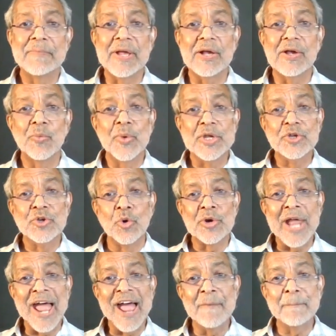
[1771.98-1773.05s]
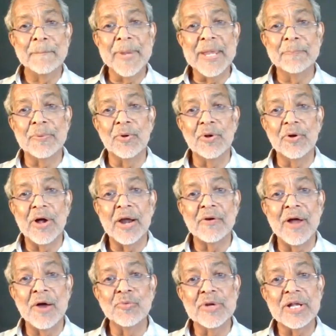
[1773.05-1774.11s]
that we don't have people
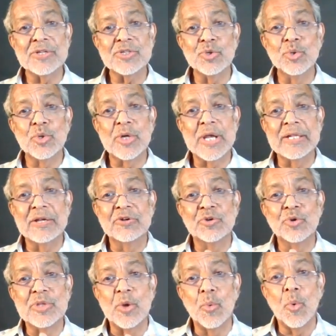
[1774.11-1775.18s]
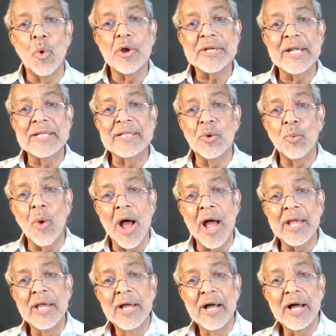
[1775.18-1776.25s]
around us who can do the what and the
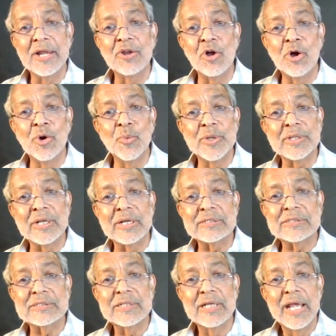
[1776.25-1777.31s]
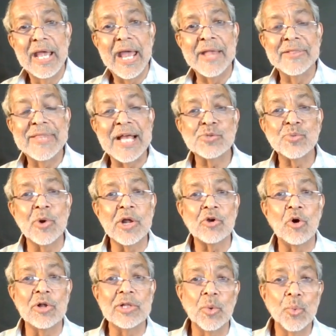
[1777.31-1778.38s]
why along with us. Mm. And that's what I
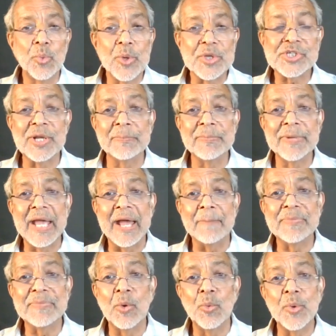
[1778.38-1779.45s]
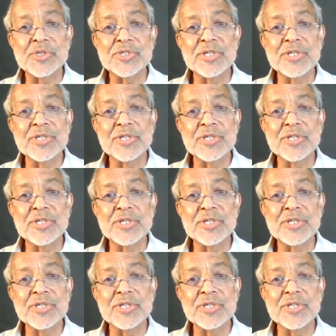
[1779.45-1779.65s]
call the wisdom gap. The